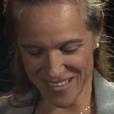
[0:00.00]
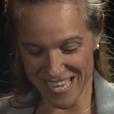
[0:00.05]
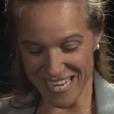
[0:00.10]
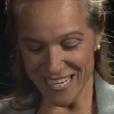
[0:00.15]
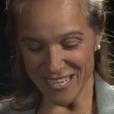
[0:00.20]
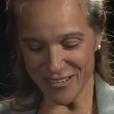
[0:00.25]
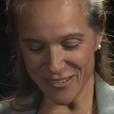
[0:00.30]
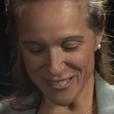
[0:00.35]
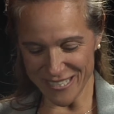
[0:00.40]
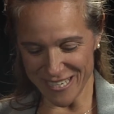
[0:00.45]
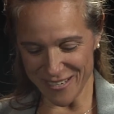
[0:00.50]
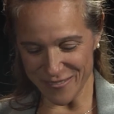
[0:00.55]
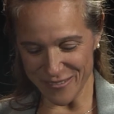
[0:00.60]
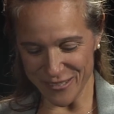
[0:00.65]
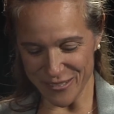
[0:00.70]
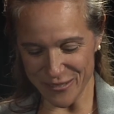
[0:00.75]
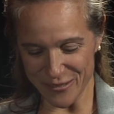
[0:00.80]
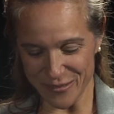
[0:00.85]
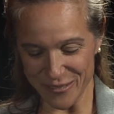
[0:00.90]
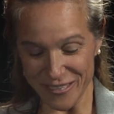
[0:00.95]
And at Yorktown we
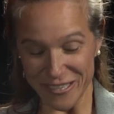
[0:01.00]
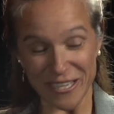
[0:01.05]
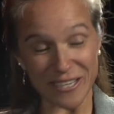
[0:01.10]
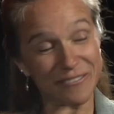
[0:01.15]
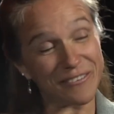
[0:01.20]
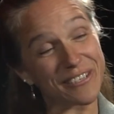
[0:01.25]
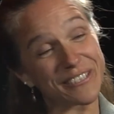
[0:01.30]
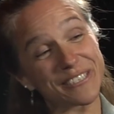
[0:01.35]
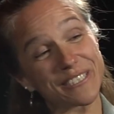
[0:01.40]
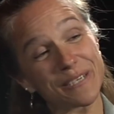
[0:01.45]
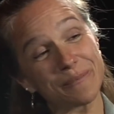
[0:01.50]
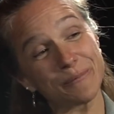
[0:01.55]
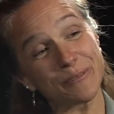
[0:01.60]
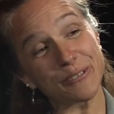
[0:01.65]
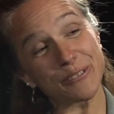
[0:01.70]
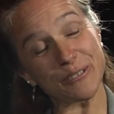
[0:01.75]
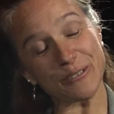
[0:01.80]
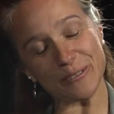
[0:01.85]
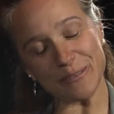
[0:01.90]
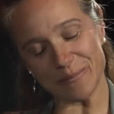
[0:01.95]
do a lot of ensemble
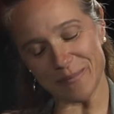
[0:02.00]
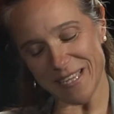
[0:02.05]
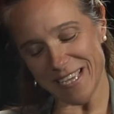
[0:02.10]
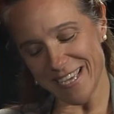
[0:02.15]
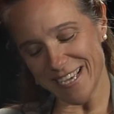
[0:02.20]
shows.